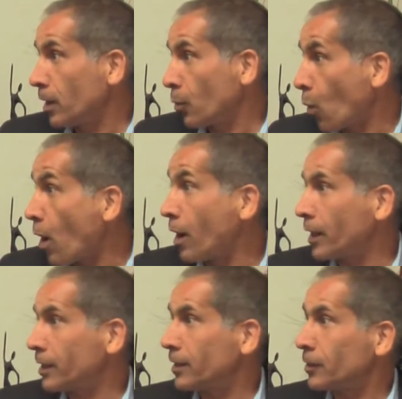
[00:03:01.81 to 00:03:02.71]

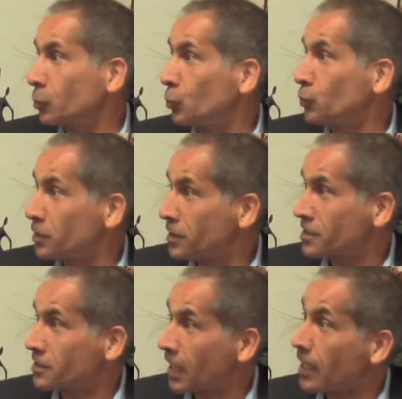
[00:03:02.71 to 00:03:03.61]
why do we
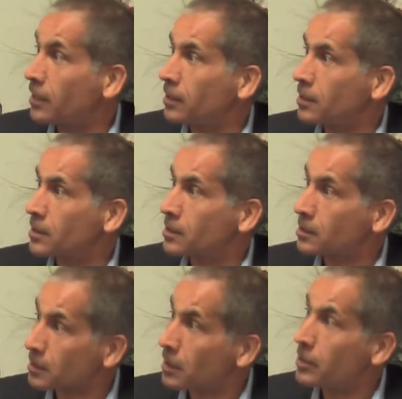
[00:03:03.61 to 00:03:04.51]
say this
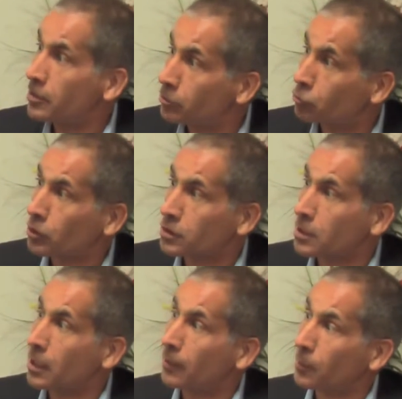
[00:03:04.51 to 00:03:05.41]
is really
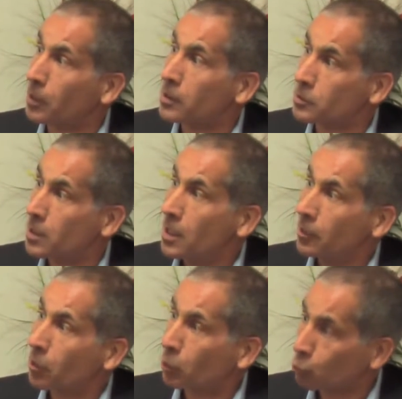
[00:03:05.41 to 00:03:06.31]
interesting? Because
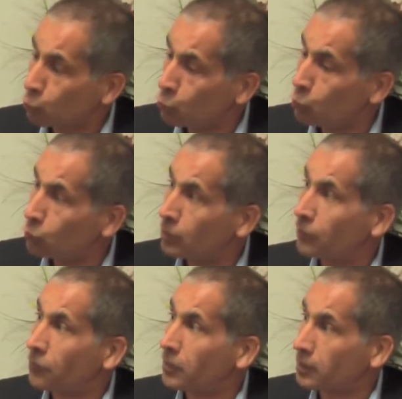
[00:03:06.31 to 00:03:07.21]
there are two
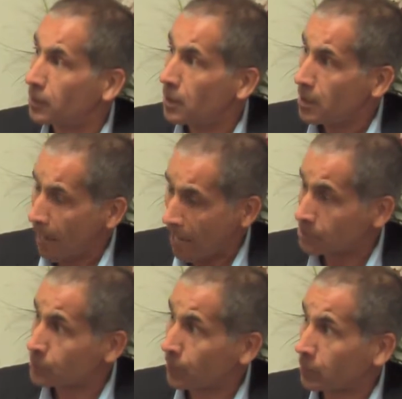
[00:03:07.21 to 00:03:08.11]
different
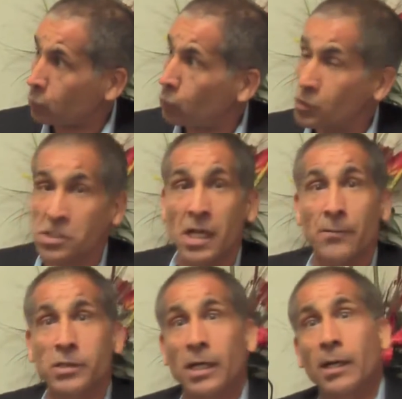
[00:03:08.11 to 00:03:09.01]
aspects to
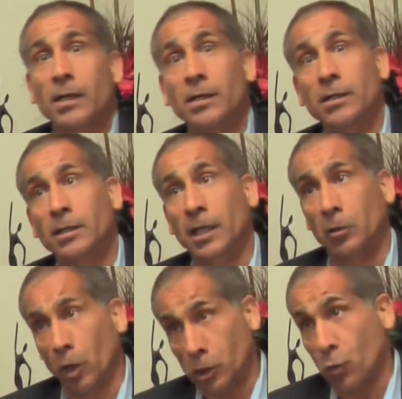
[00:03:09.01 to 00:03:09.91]
stem cell
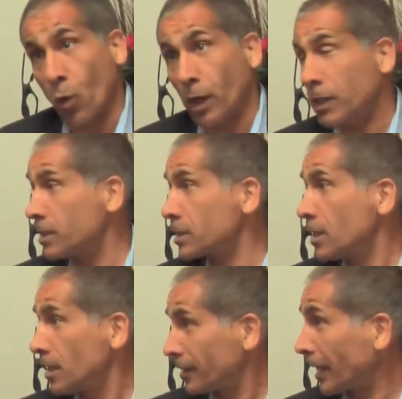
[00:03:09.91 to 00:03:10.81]
technology. One is
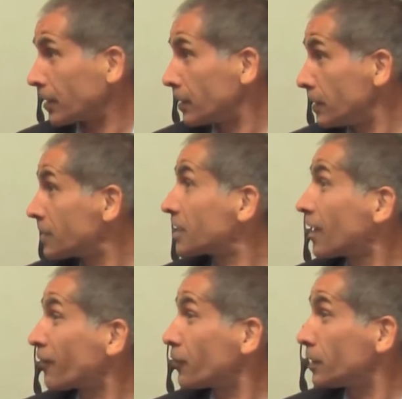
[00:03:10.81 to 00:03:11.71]
that these
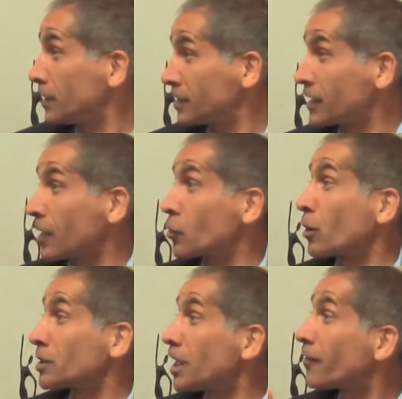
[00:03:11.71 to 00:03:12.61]
cells
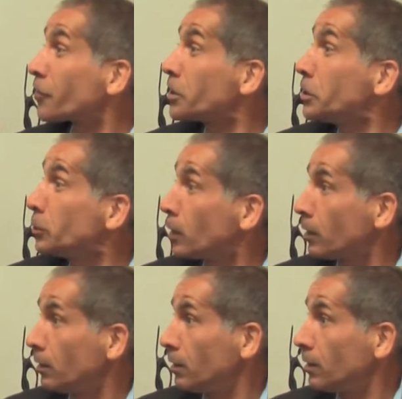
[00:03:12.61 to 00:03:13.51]
are self-renewal.